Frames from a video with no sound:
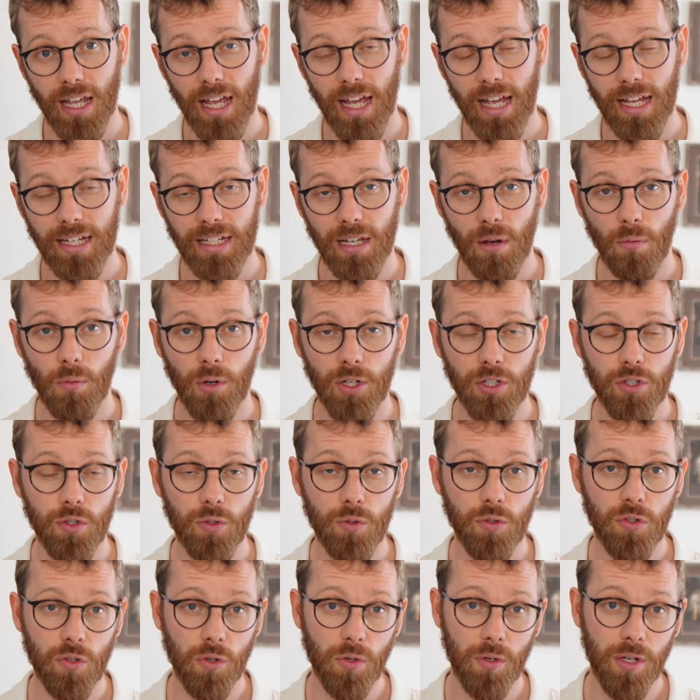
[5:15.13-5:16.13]
and I want
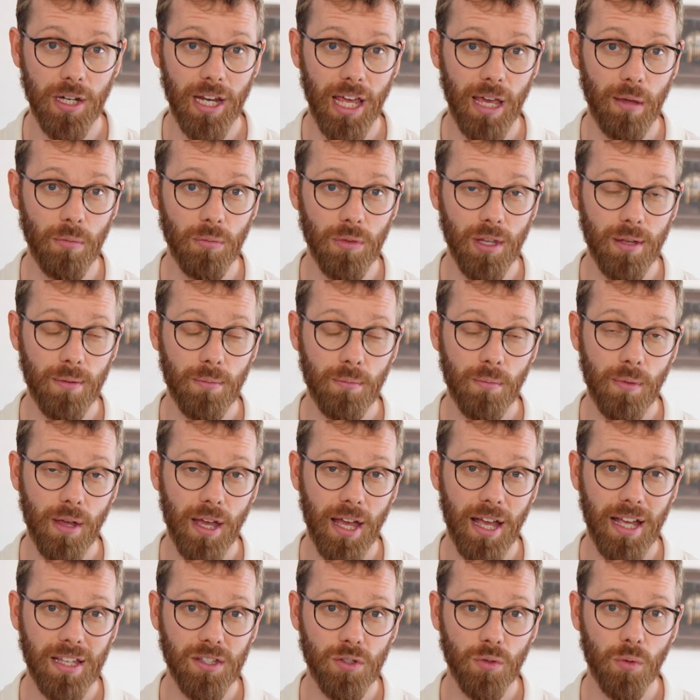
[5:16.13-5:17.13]
you to name them
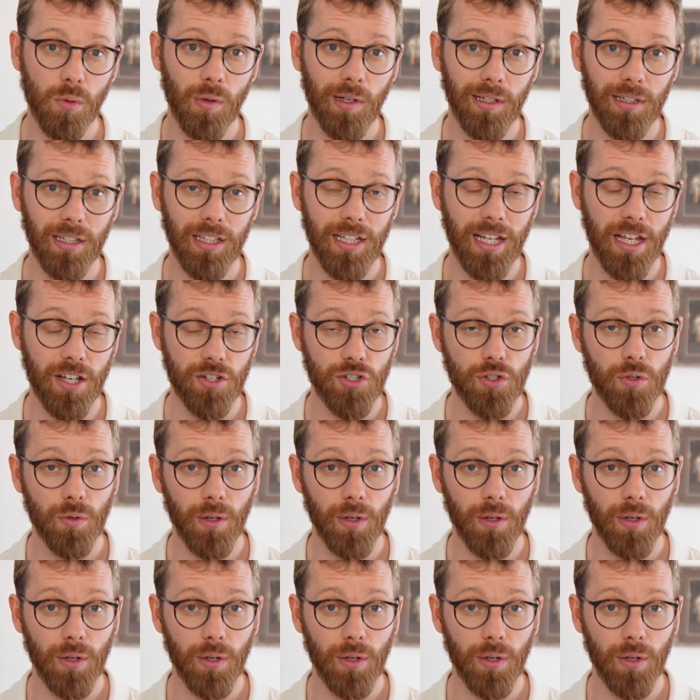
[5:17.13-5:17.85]
as quickly as you